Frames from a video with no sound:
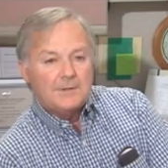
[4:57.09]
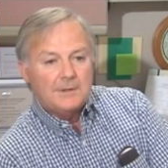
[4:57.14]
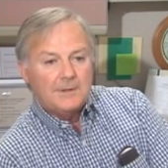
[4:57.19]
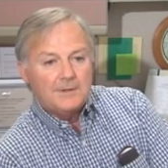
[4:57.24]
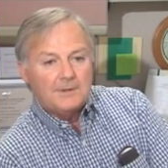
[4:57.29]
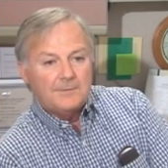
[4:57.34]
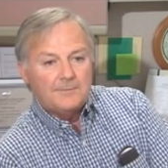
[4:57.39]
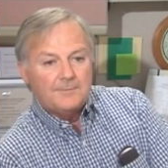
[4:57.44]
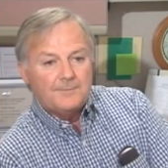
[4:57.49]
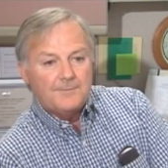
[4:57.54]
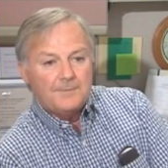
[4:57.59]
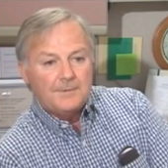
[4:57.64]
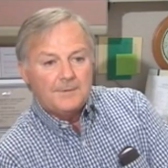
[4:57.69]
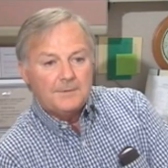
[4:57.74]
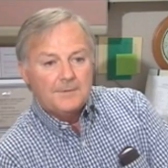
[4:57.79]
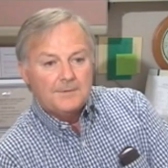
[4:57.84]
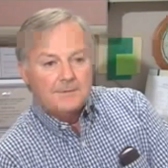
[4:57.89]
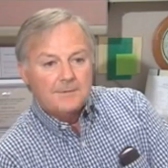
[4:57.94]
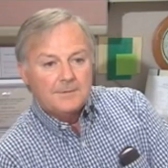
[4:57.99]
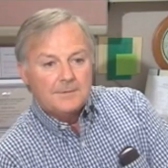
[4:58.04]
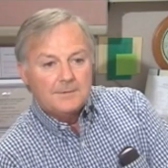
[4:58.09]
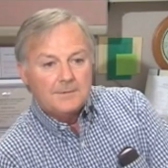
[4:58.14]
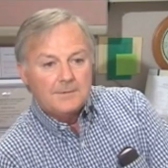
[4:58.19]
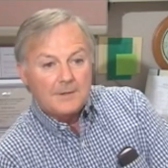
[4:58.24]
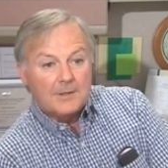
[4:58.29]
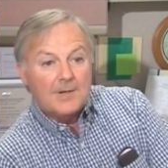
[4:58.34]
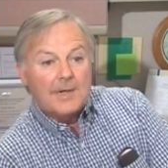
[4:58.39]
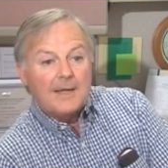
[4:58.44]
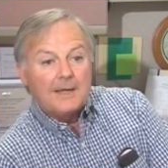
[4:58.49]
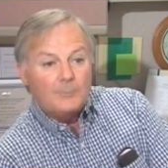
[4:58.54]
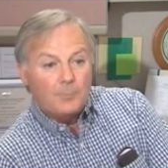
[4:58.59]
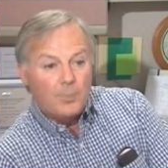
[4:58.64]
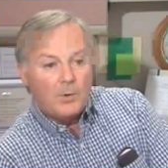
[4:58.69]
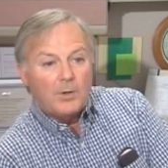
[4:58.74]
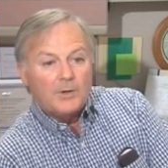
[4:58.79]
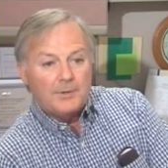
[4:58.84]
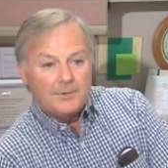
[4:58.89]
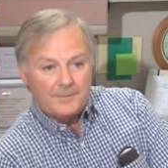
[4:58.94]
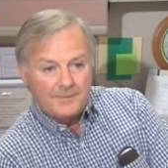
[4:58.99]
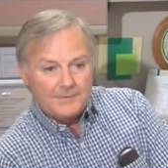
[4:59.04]
of the cloud
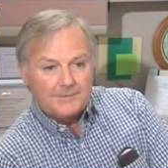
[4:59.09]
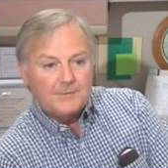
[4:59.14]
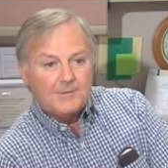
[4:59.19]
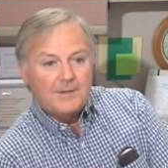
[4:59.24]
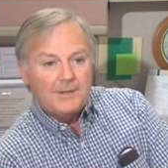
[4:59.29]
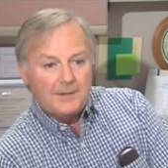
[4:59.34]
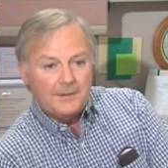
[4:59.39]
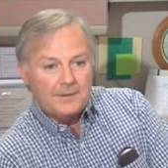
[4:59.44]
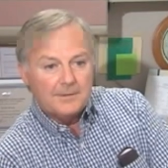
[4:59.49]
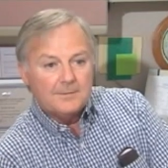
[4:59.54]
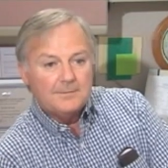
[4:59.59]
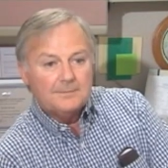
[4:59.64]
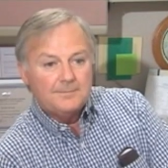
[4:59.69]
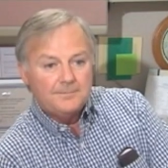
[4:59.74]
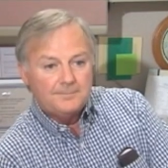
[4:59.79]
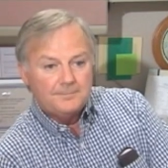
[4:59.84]
water that's there.